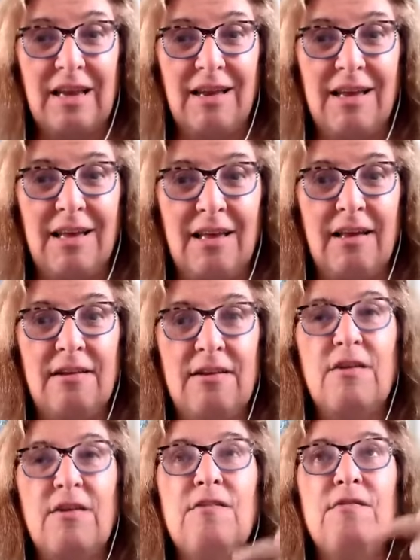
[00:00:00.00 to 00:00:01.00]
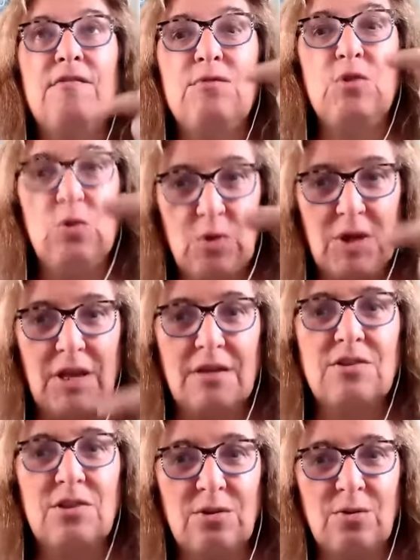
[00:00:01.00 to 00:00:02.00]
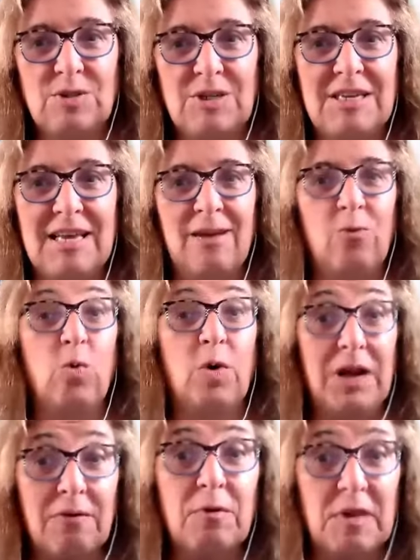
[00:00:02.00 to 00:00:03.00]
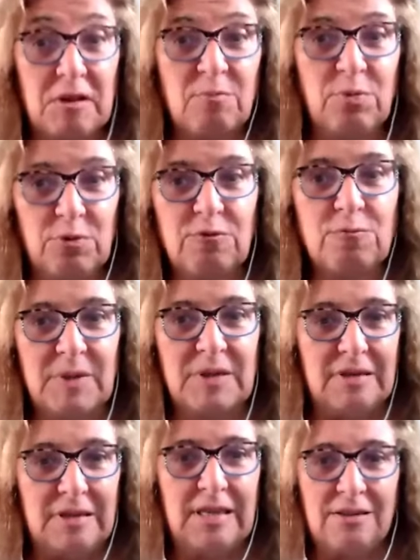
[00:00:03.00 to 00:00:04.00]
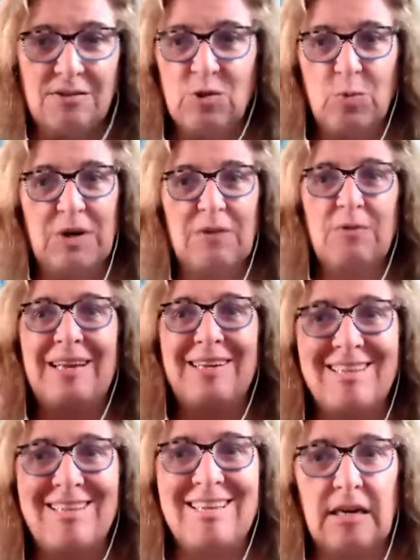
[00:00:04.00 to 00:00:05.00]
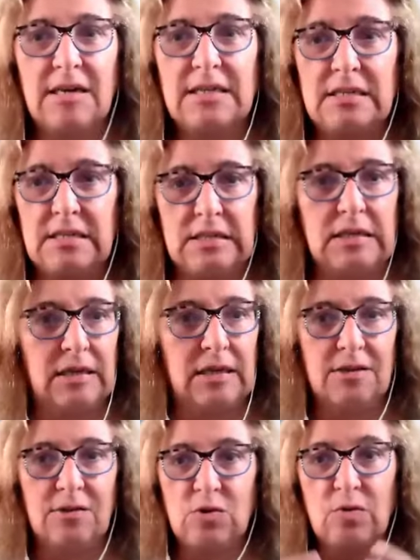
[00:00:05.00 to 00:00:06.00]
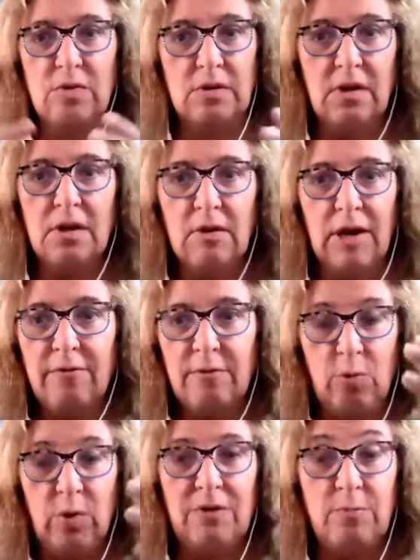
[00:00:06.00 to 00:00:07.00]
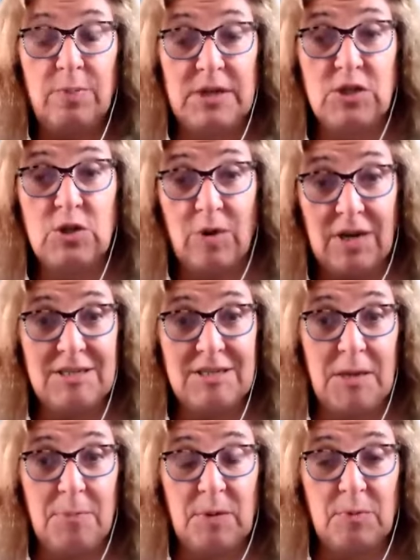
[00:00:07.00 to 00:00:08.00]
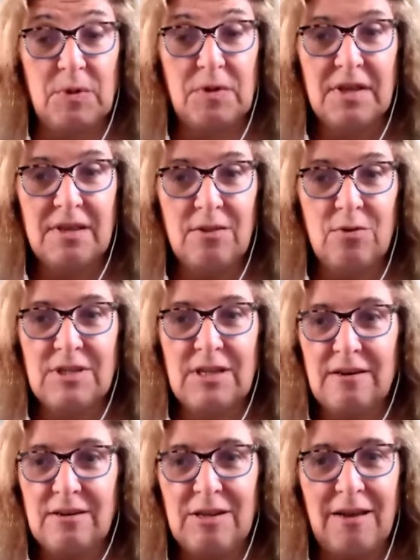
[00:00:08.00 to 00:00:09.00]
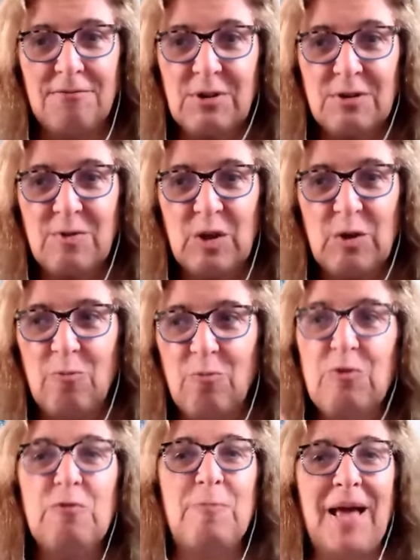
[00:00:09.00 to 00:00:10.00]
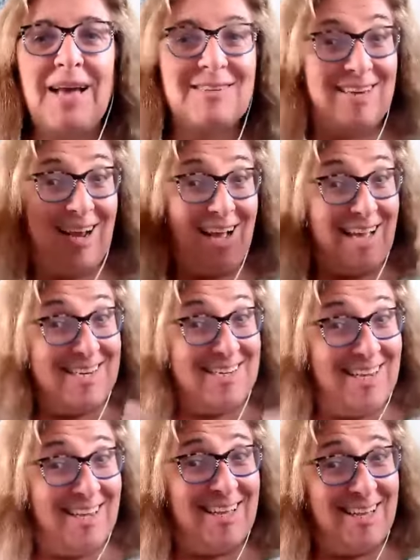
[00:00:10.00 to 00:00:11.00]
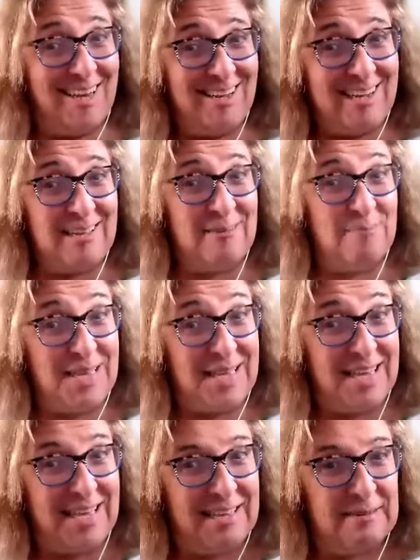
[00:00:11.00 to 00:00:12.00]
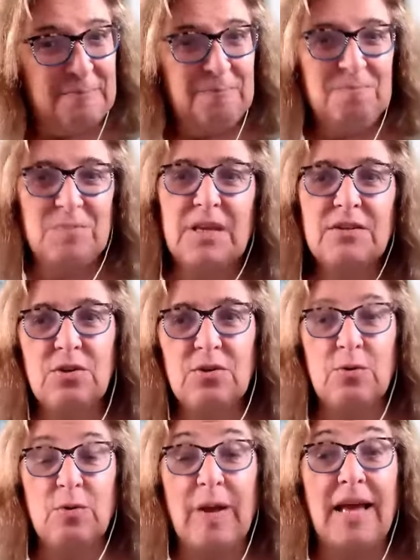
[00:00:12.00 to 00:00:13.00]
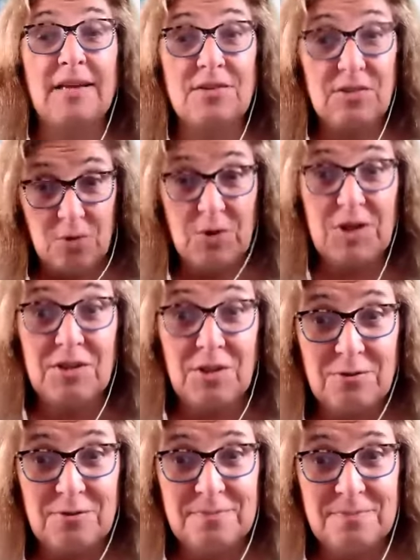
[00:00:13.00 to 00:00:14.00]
And you can too, to get whatever the improvement is. So whatever that key idea is, or whatever place you want to take people, there's that you have to move past, I did it, look at me, to, and so can you.